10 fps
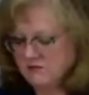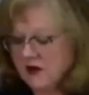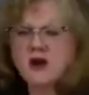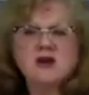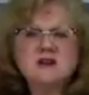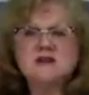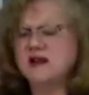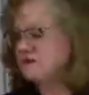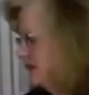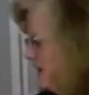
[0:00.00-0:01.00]
I could
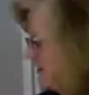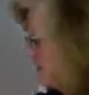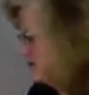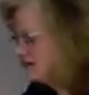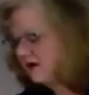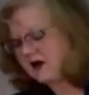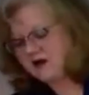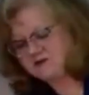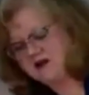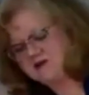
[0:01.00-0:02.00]
test it. Hang on.
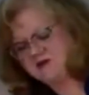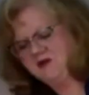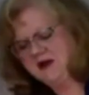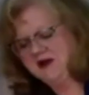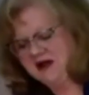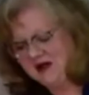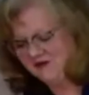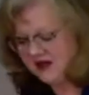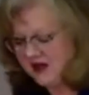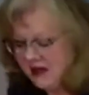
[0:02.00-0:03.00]
I'll test it right
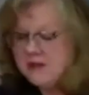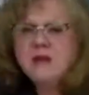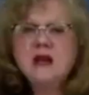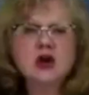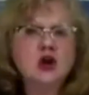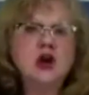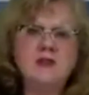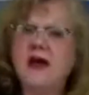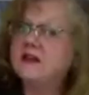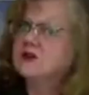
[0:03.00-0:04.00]
now. But it
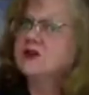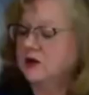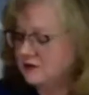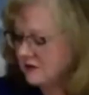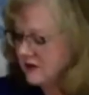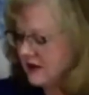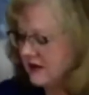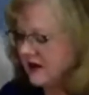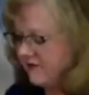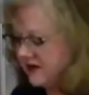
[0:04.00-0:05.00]
could. That's a
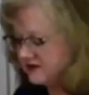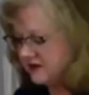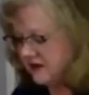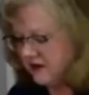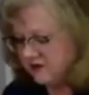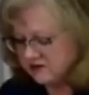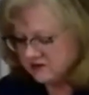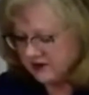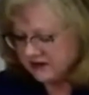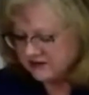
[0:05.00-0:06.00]
good. And I'm fixing to adhere this
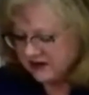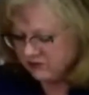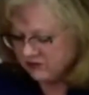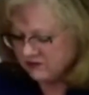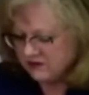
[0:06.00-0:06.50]
to my table.